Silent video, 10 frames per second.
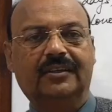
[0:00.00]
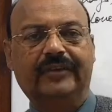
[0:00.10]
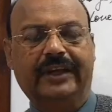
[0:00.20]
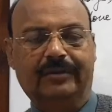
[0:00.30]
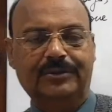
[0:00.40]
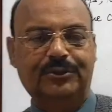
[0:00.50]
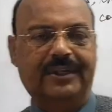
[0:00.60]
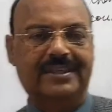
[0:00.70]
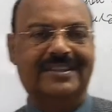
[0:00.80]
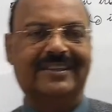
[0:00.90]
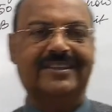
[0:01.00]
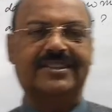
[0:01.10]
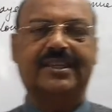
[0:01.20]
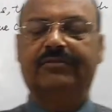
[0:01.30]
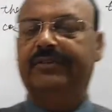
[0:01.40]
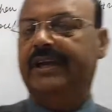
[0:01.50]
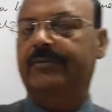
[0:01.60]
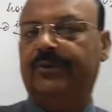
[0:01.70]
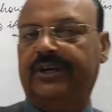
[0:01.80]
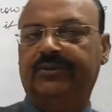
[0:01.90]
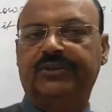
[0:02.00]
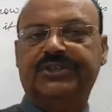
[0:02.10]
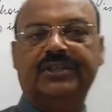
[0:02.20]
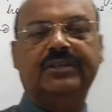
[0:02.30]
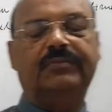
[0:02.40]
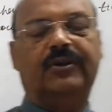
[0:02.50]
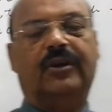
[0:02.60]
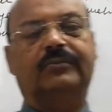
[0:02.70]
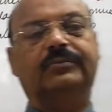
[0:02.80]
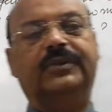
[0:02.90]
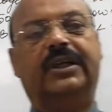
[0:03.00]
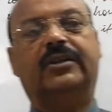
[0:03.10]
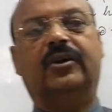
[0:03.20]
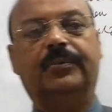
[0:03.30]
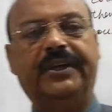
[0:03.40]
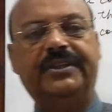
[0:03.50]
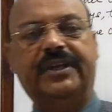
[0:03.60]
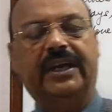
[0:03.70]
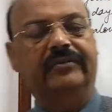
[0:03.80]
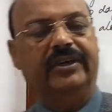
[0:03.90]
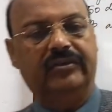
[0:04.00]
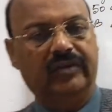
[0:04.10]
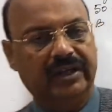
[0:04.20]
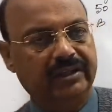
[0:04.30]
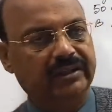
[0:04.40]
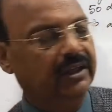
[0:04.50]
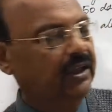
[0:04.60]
Welcome students, let us see a very important question from the topic time and work.